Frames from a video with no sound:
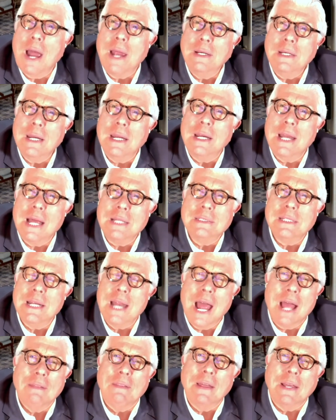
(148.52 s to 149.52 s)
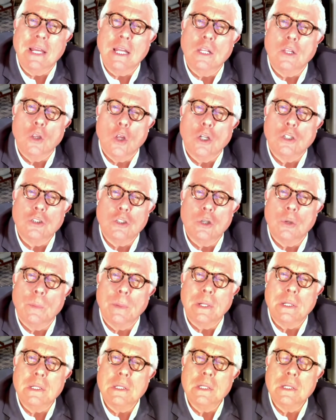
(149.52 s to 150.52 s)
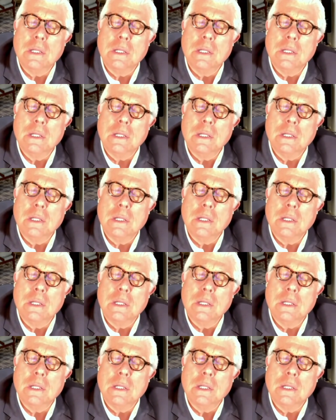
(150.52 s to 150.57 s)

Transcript: Right? It has an elegant look to it.